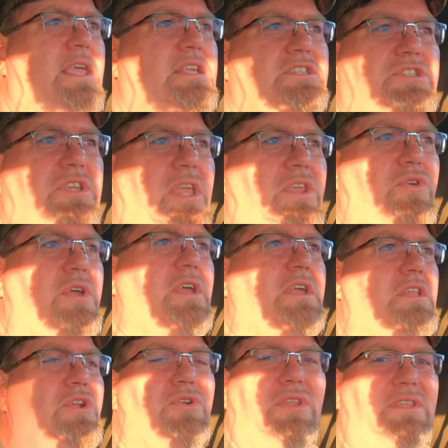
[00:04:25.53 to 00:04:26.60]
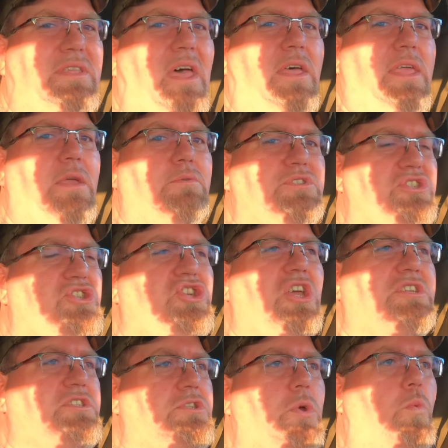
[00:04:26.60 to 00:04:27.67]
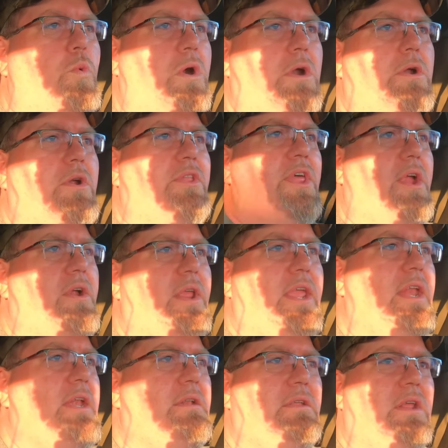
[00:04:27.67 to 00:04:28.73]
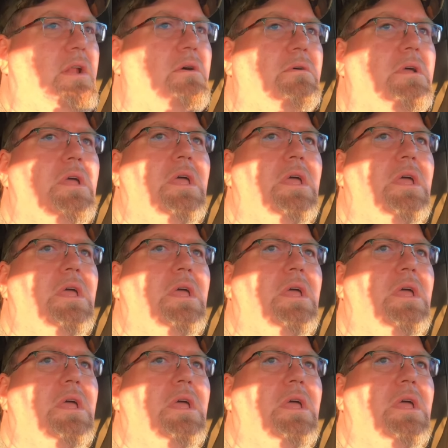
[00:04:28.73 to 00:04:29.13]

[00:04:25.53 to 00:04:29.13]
he's you can clearly tell he was just a worker there. He, you know,